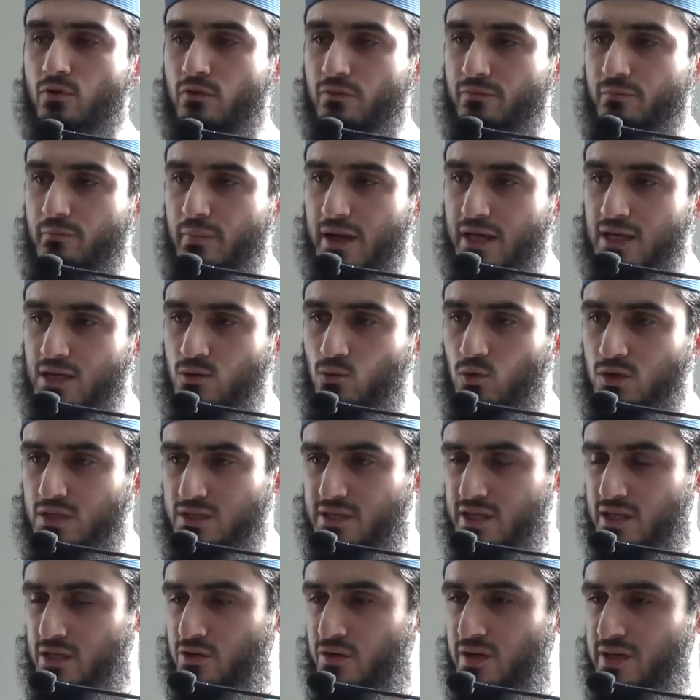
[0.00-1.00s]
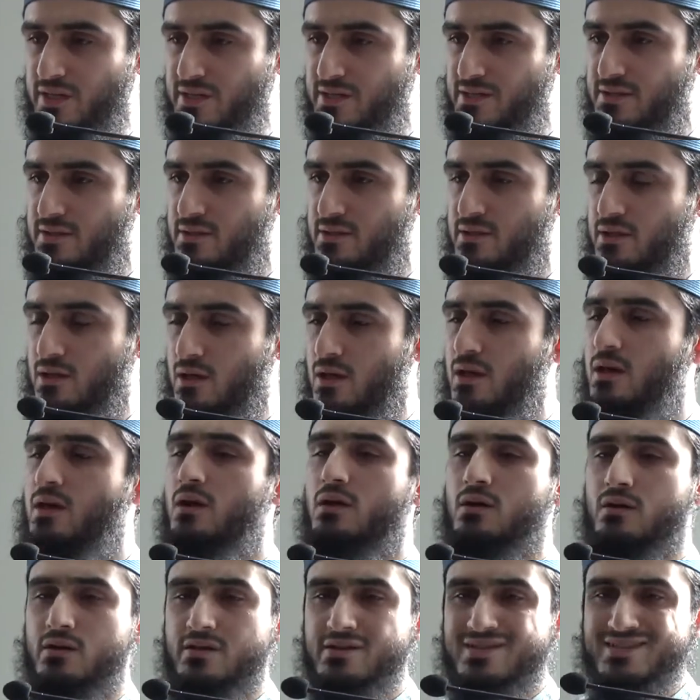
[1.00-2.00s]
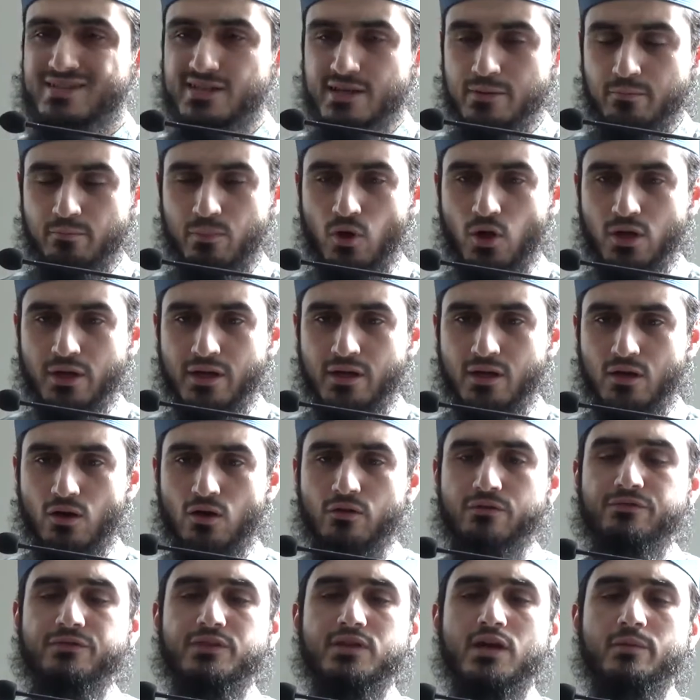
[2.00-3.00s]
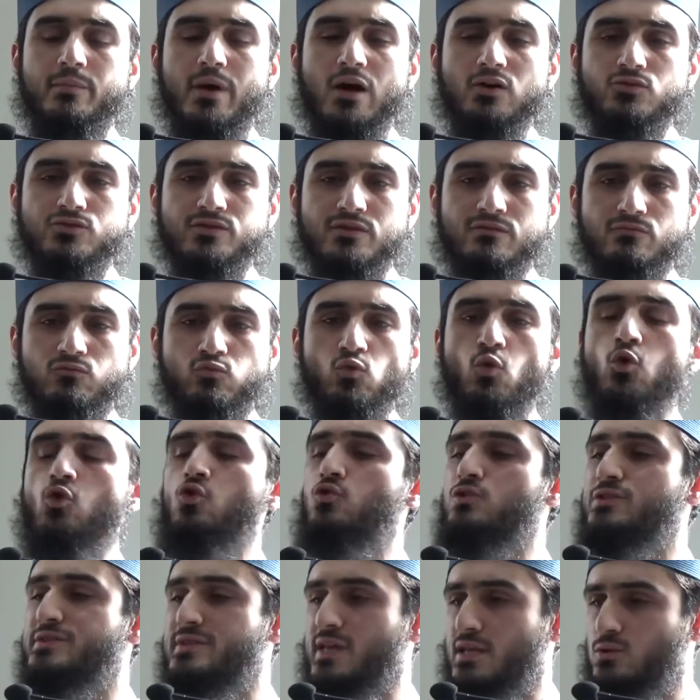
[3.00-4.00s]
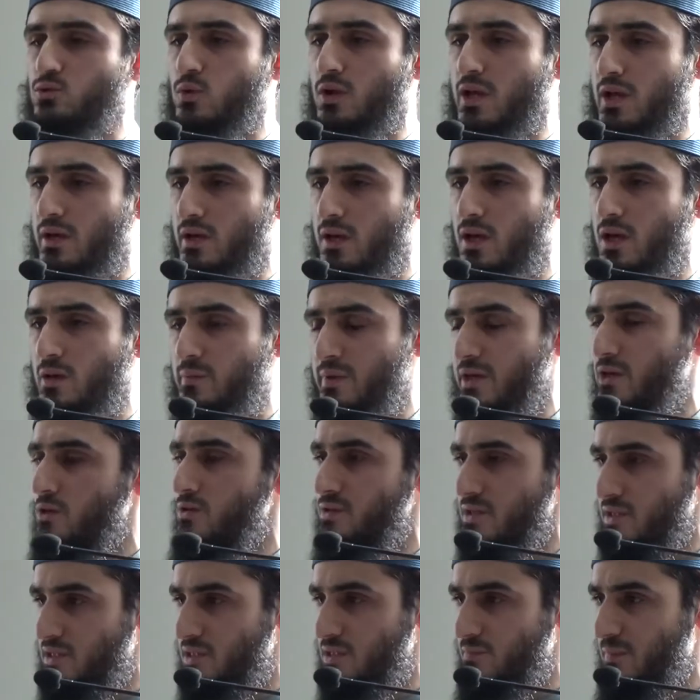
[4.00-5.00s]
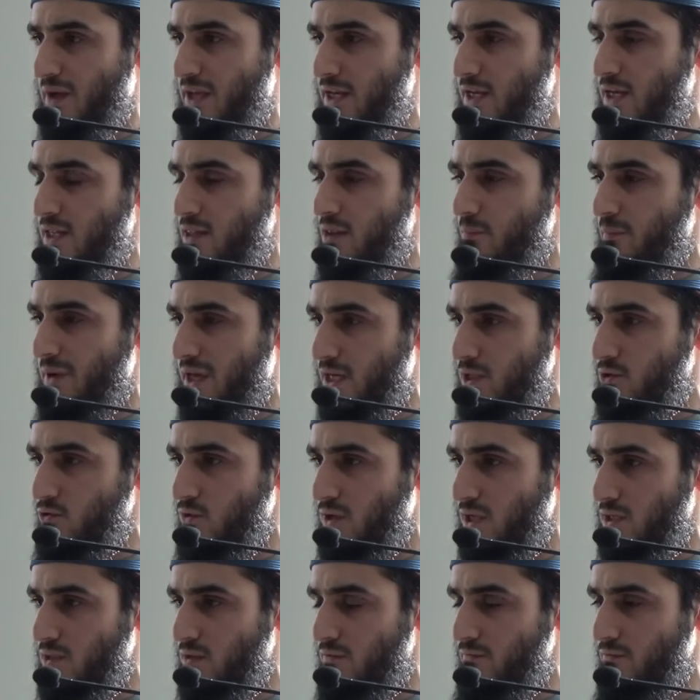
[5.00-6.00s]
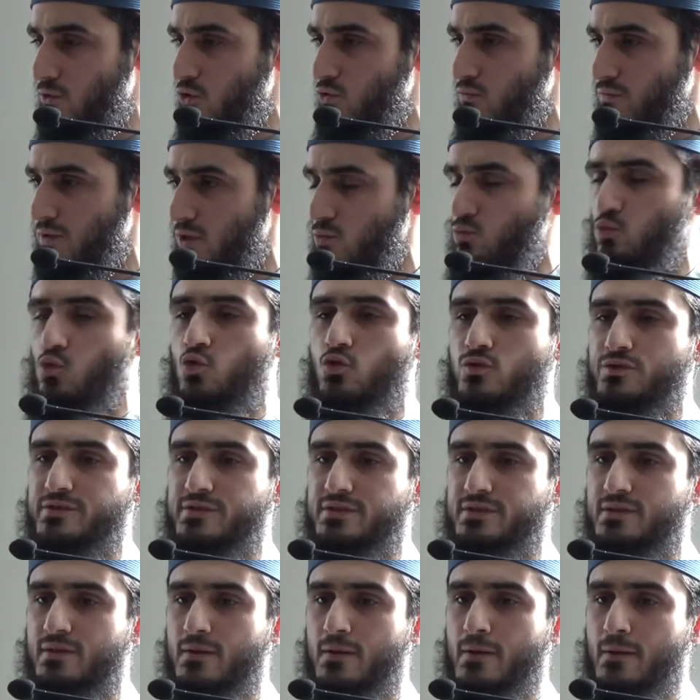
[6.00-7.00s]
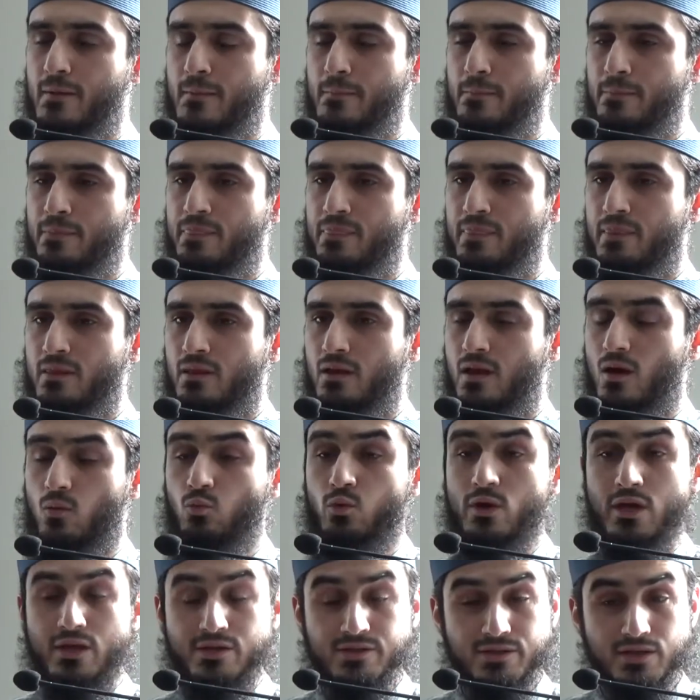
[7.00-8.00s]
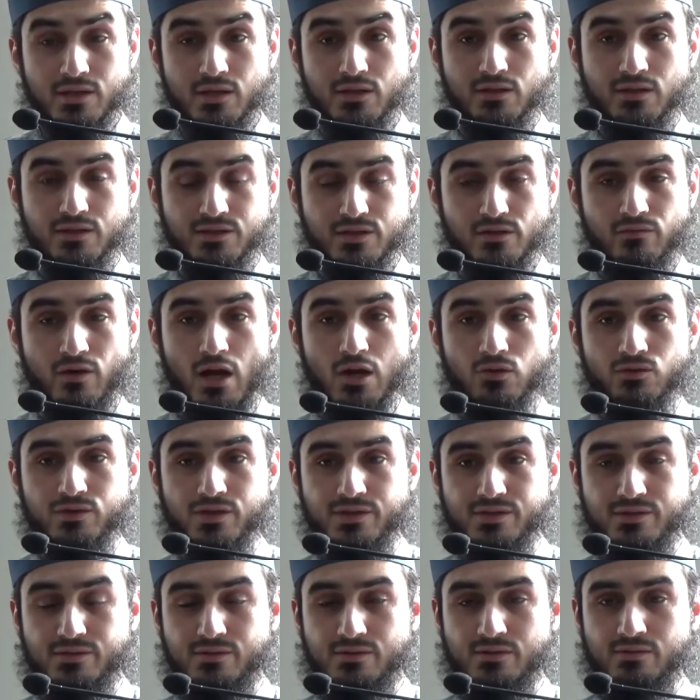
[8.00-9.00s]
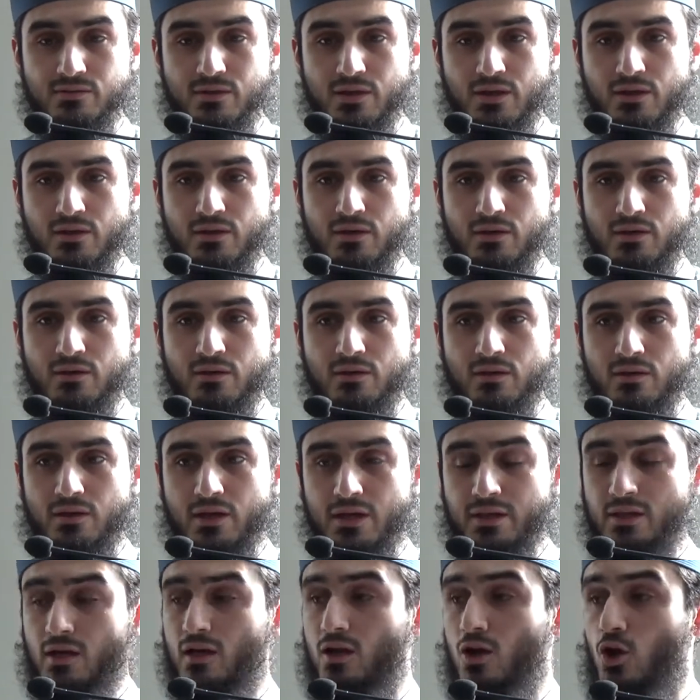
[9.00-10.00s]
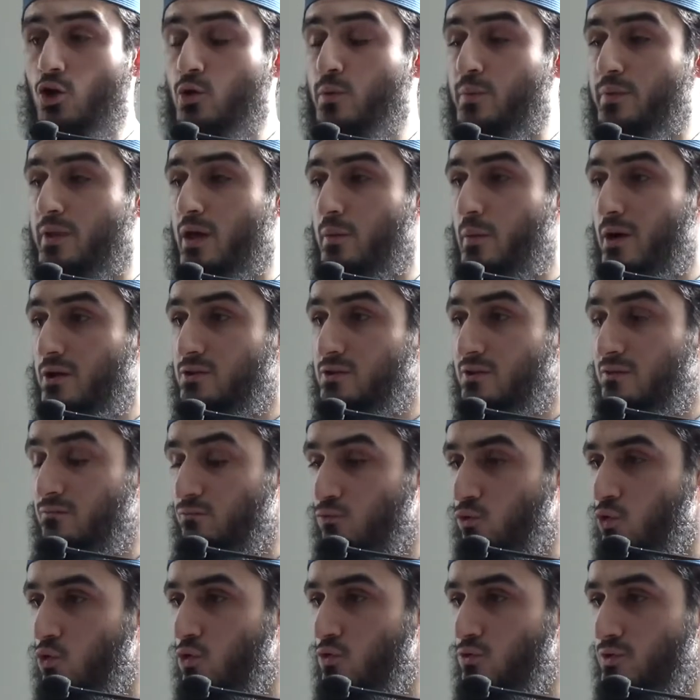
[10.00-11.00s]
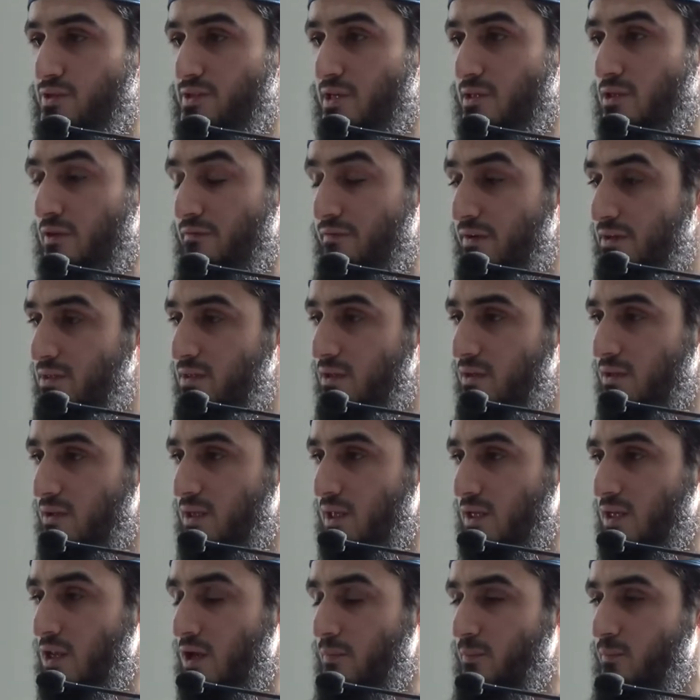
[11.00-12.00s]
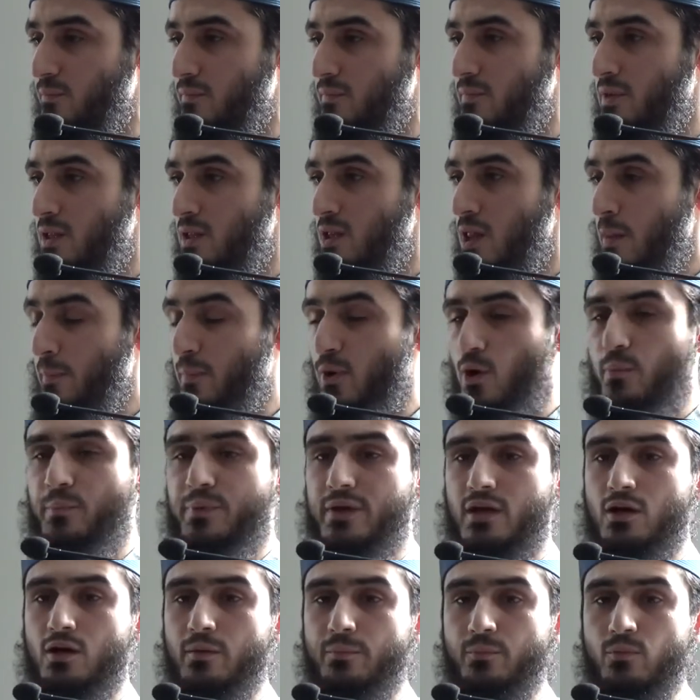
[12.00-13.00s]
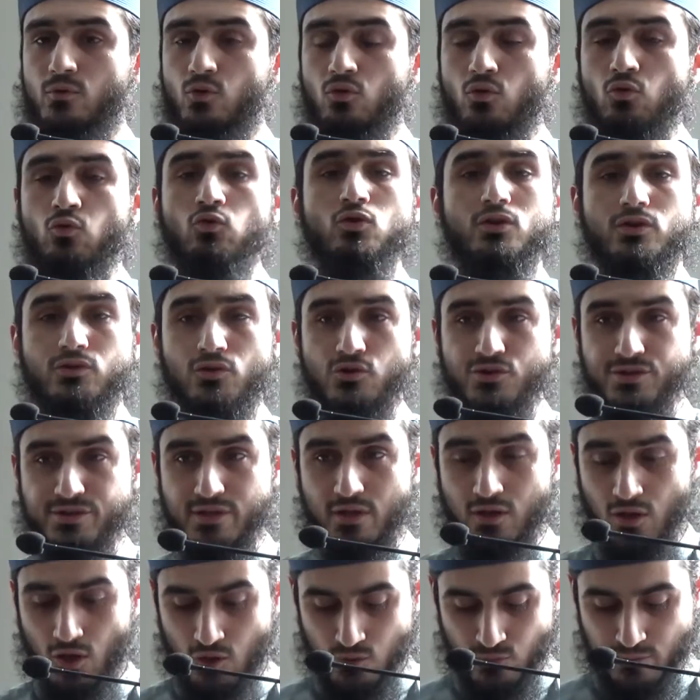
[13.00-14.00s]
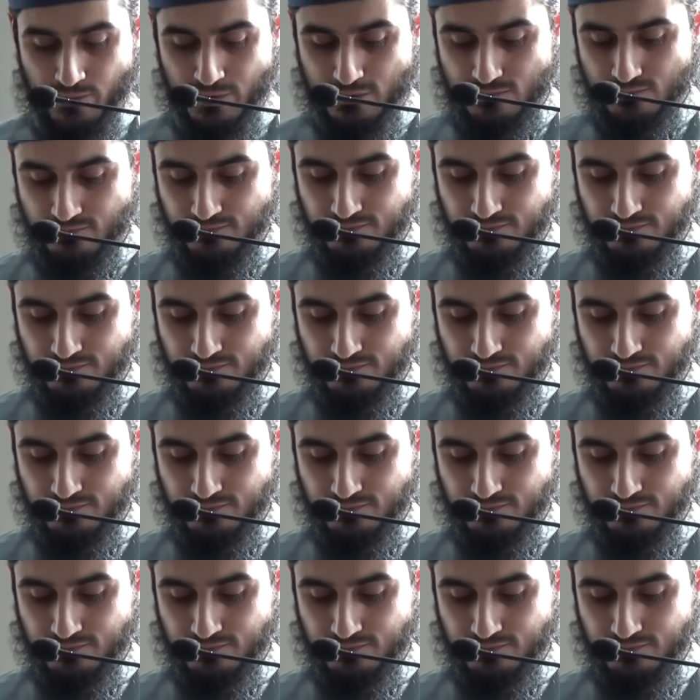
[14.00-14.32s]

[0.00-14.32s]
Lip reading: of men will decrease. Symbolic of the amount of wars that will occur, because it is mainly the men who get involved in wars. And we are seeing this around us in the globe, the amount of wars and the fitan that are popping up all across the globe.